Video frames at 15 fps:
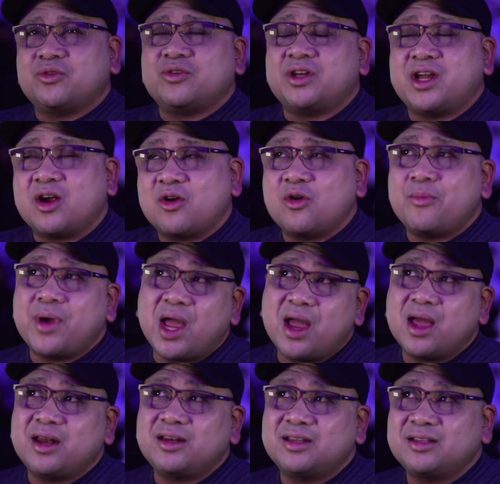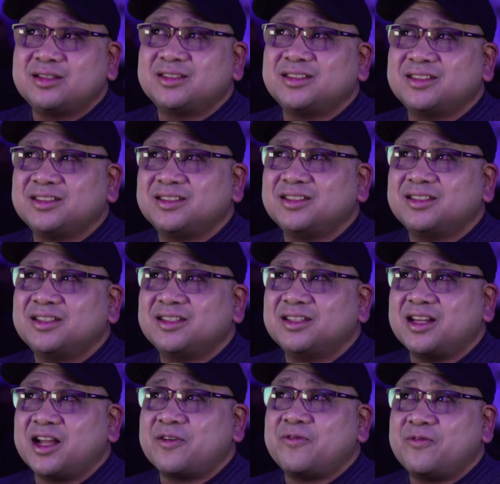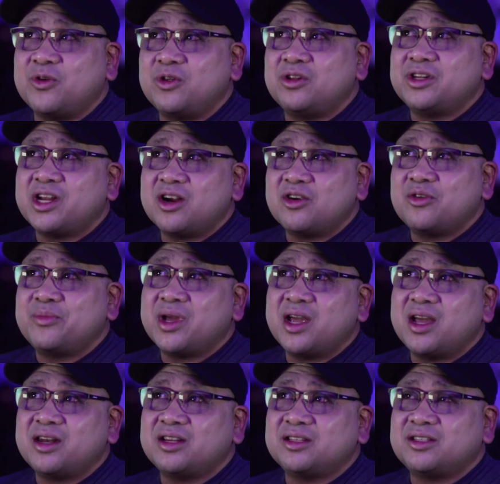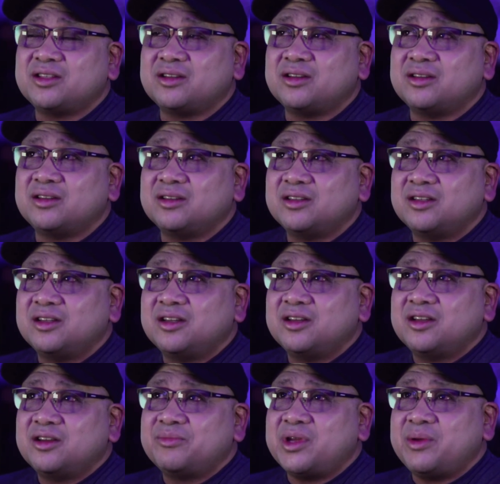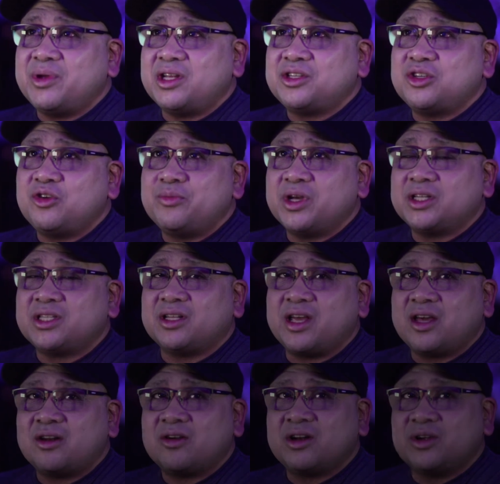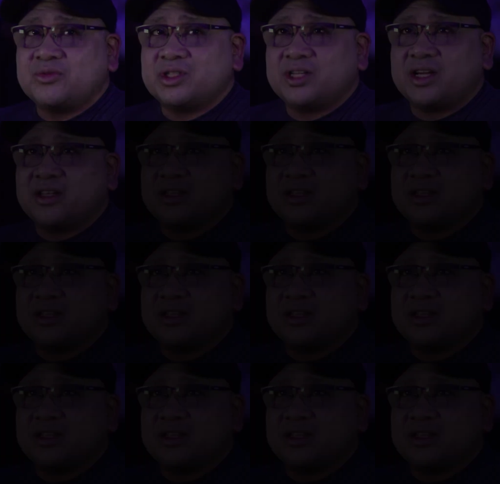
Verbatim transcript: narrowband, like full narrowband, until maybe two months later and it was like